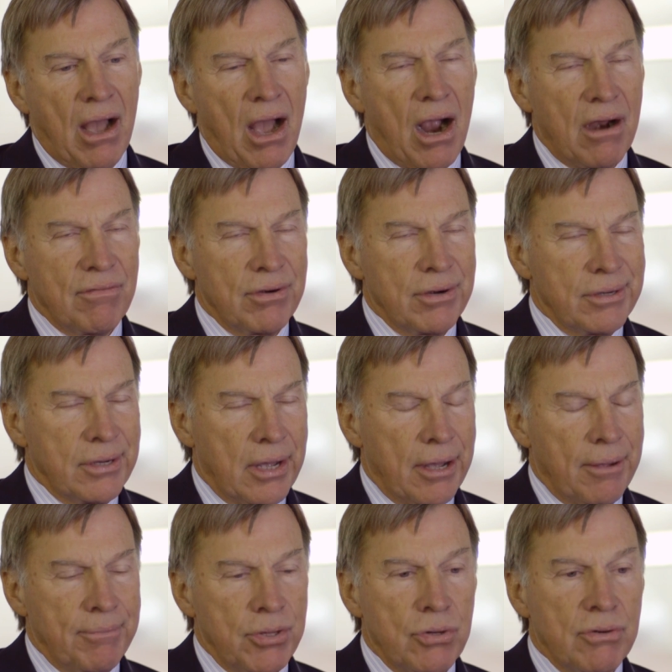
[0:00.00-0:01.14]
Harvard
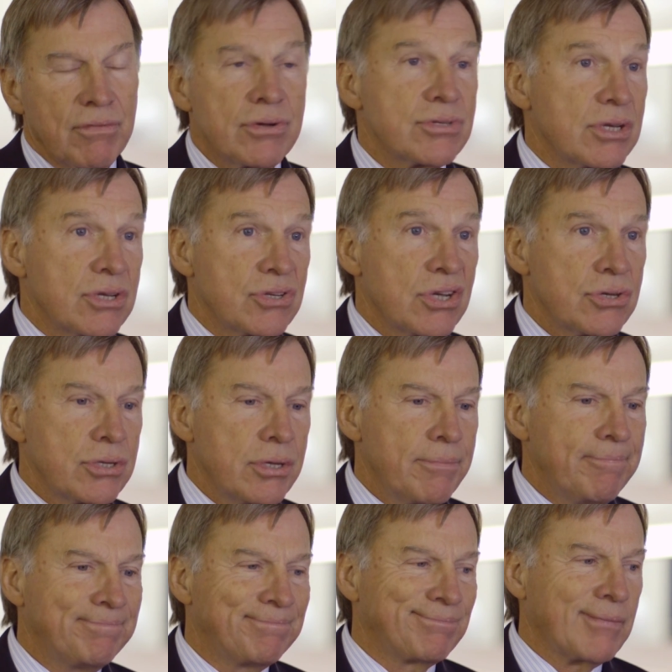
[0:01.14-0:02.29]
University system.